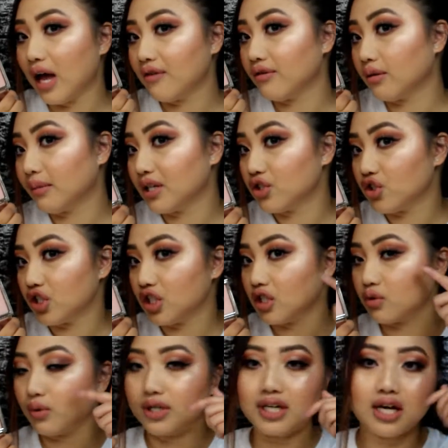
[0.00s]
have it on my
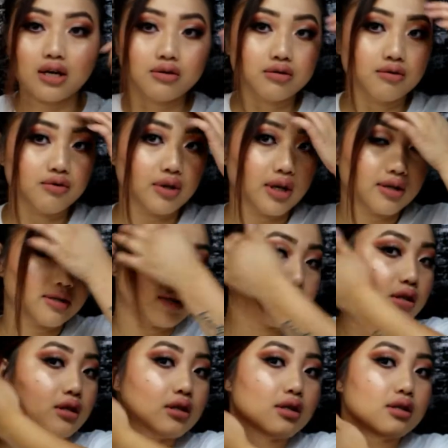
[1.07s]
cheeks right now, so if you guys
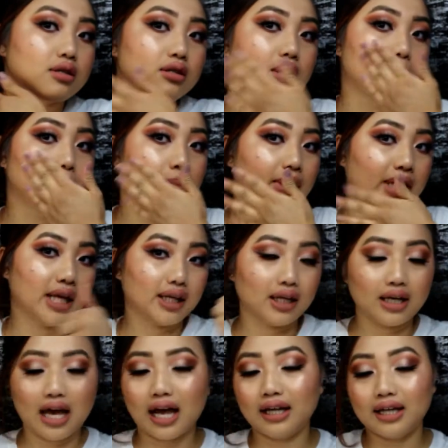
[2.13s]
see this
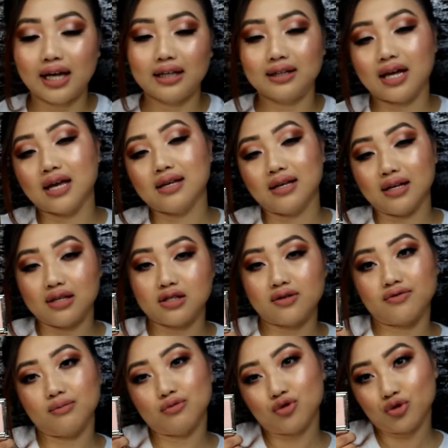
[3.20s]
blinging highlight, that is
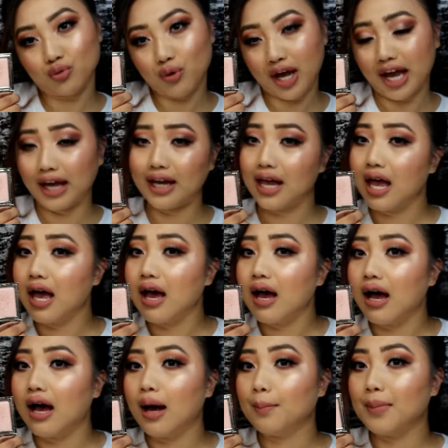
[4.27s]
from Jouer.
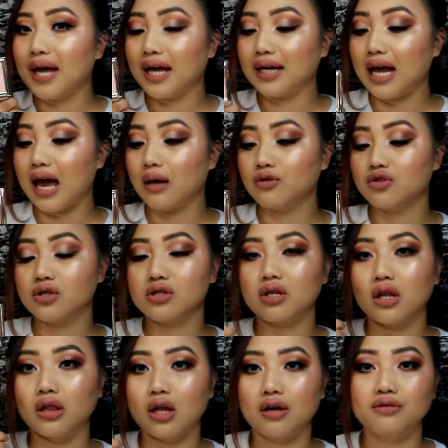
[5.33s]
Um, and I
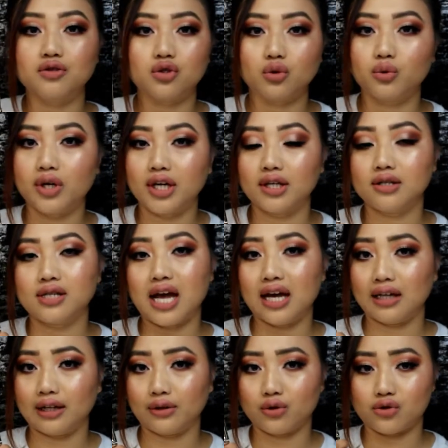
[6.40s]
just love Jouer's
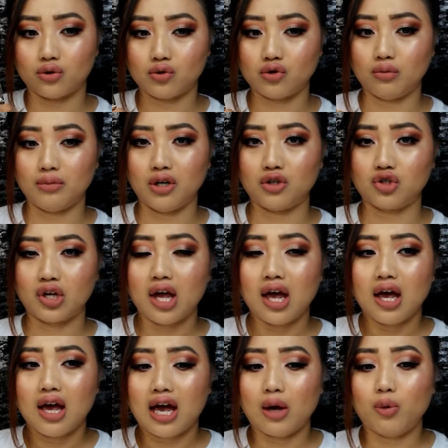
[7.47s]
highlighters so, so much.
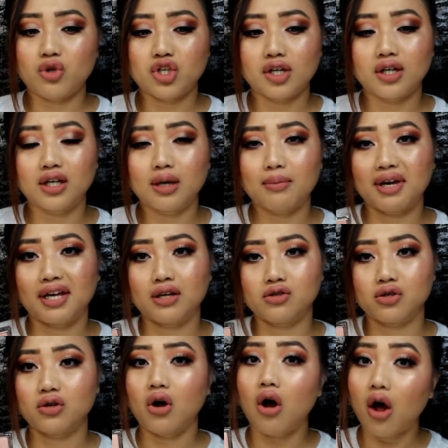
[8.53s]
I wish I can get my
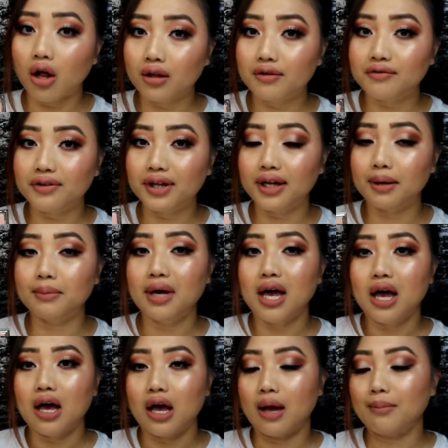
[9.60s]
hands on all of them.
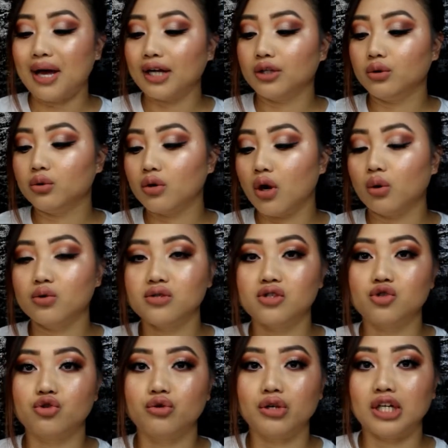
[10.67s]
Um, I do own
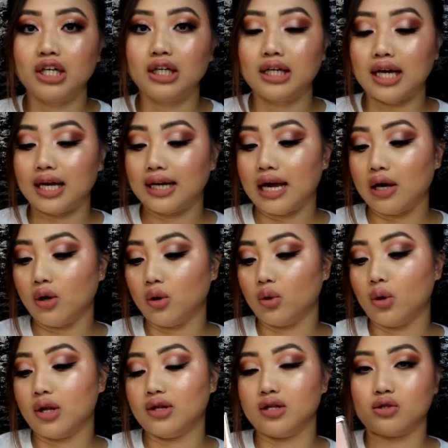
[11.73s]
Citrine and I
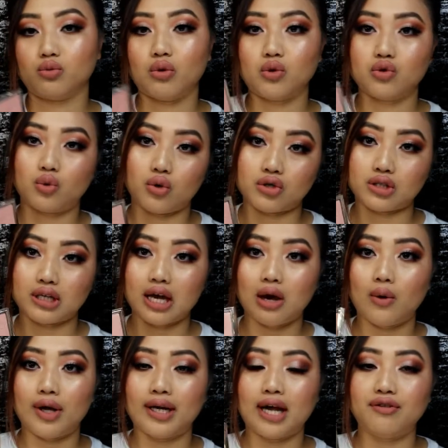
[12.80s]
own this Rose Quartz
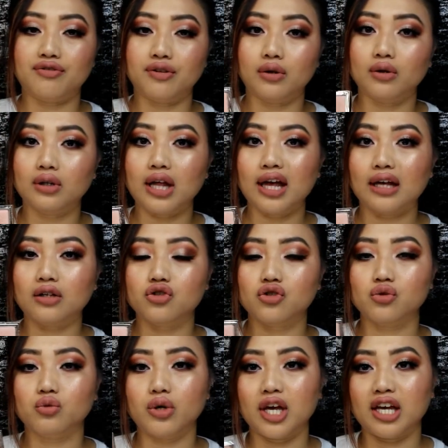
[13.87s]
now, and I feel like
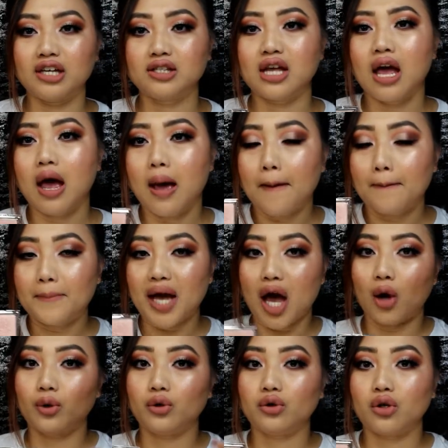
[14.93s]
Jouer's
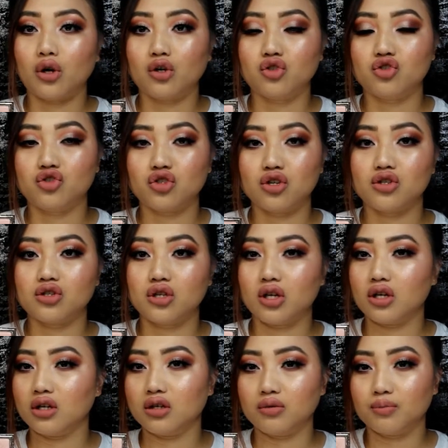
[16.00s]
powder are just
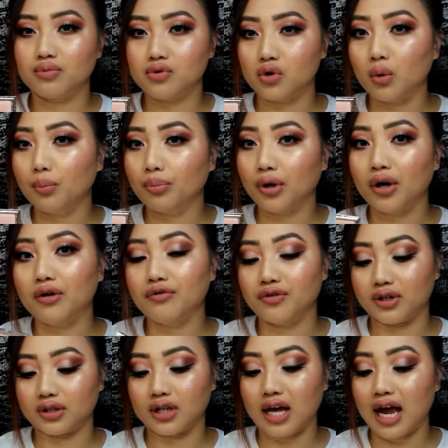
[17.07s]
so
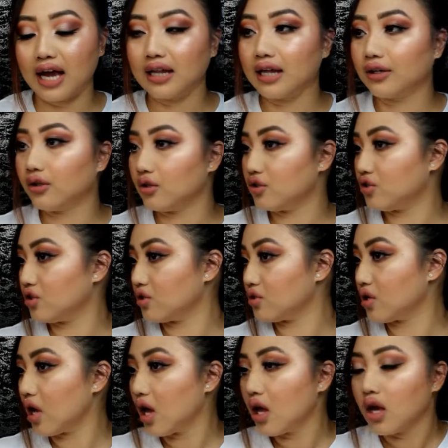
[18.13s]
perfect. The highlighter is
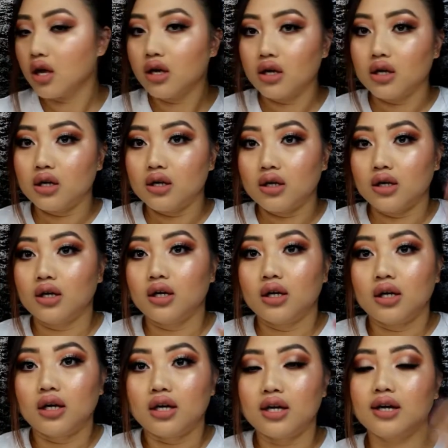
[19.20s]
just
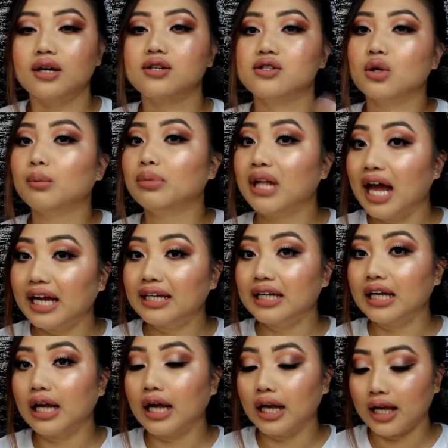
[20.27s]
so
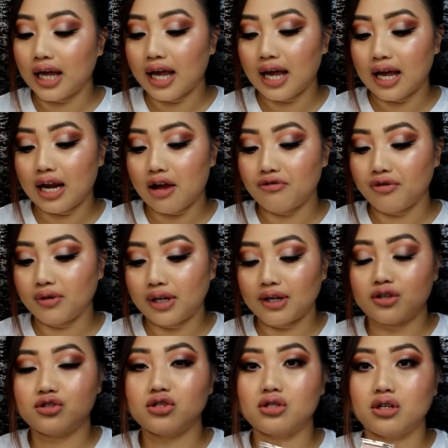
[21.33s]
blinding, and I feel
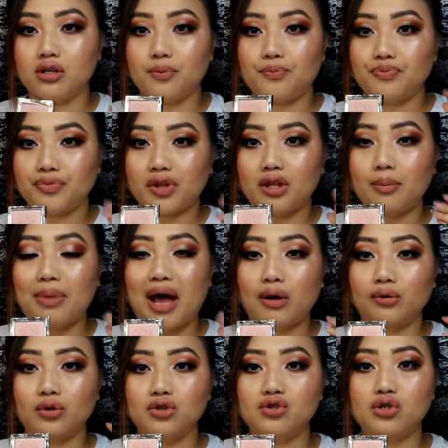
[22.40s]
like it's the the
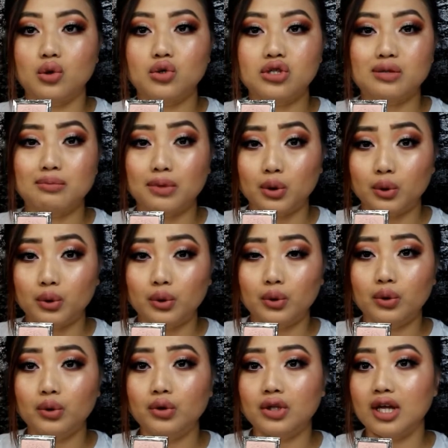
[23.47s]
powder is so
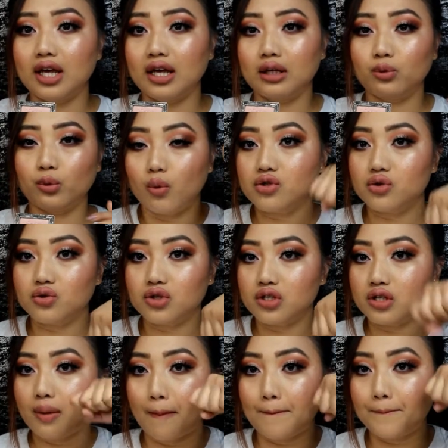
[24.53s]
smooth, and once you
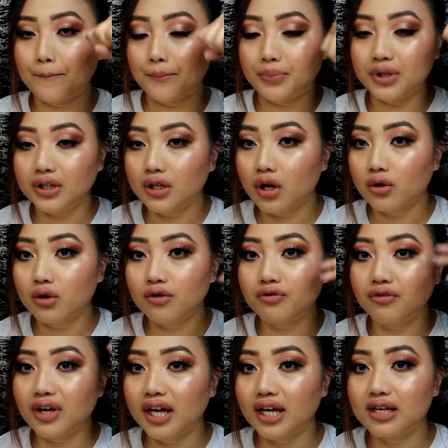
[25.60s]
just put it on your
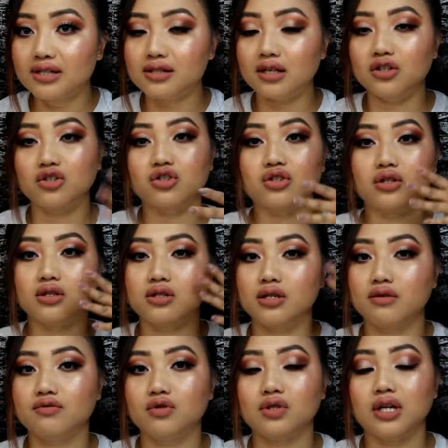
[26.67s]
face, it
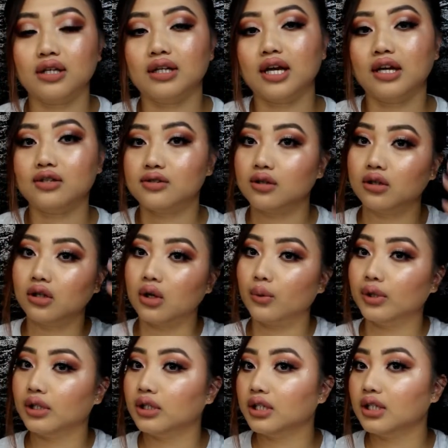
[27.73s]
just gives you that nice
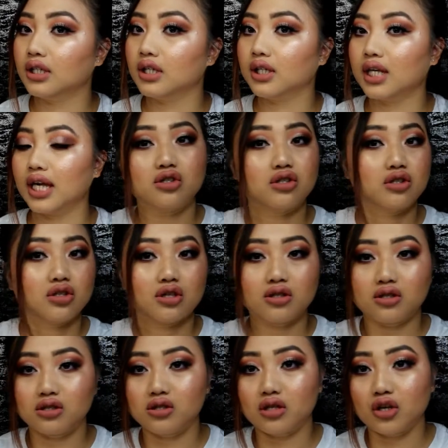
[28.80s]
glowy look. It's
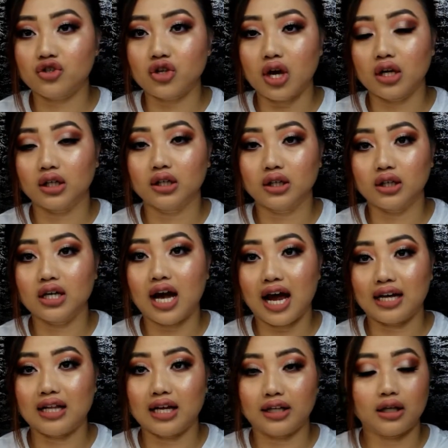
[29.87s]
just such a good
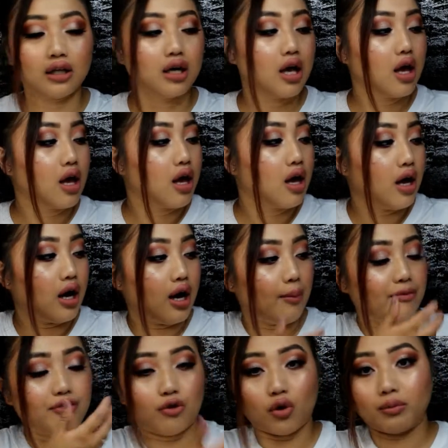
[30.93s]
highlighting
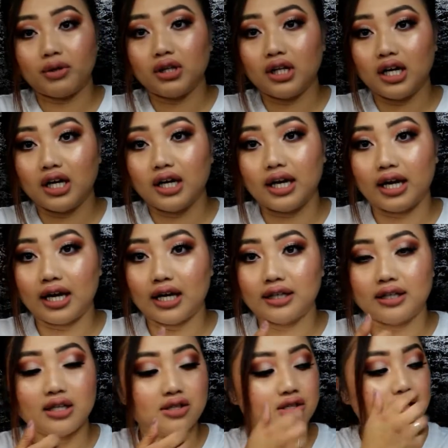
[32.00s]
um formula,
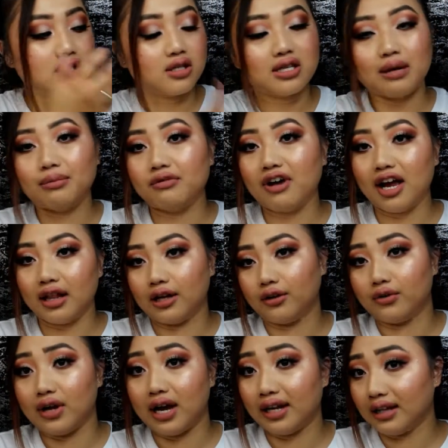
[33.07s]
and this is the type of
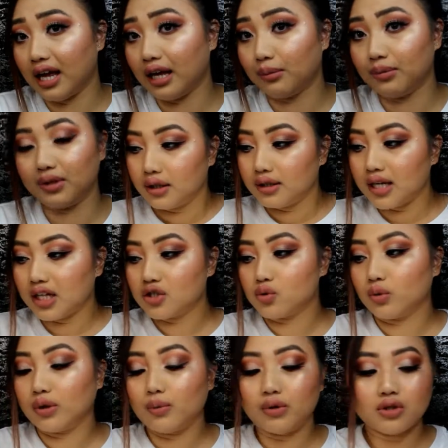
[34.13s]
highlighter that I like.
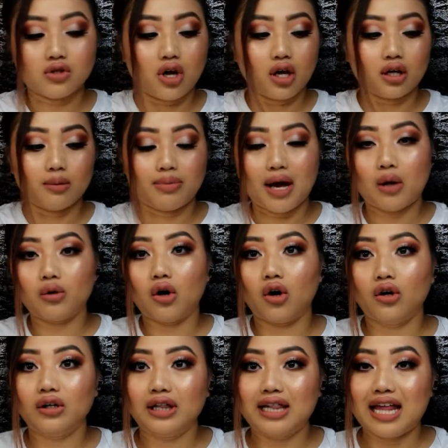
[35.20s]
Next one I want to talk about
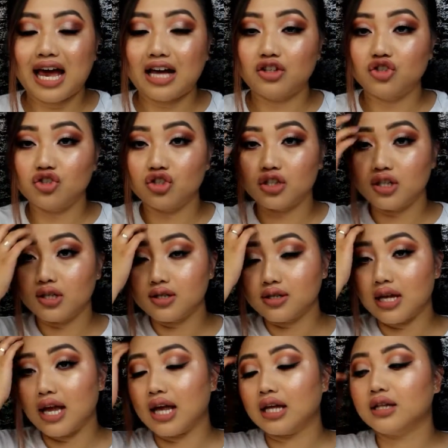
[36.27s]
are
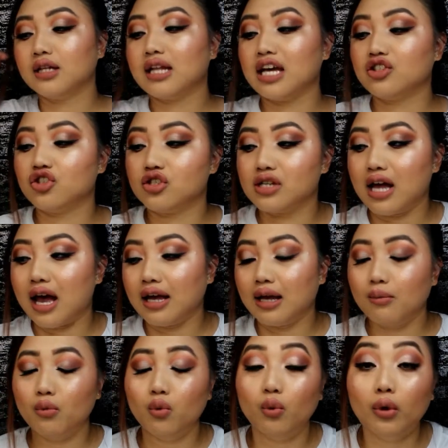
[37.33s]
lashes, and the lashes that I
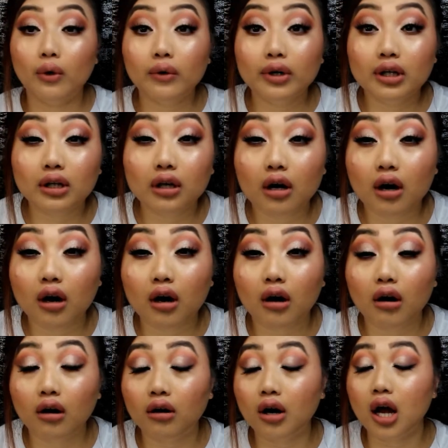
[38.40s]
am wearing
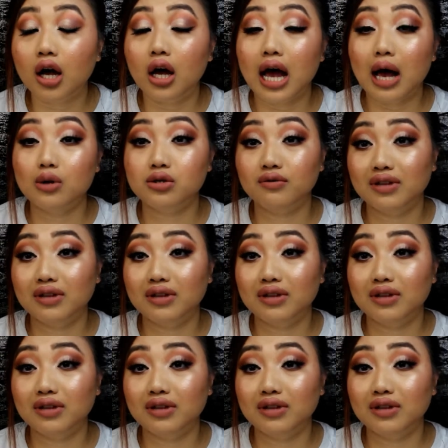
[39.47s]
are House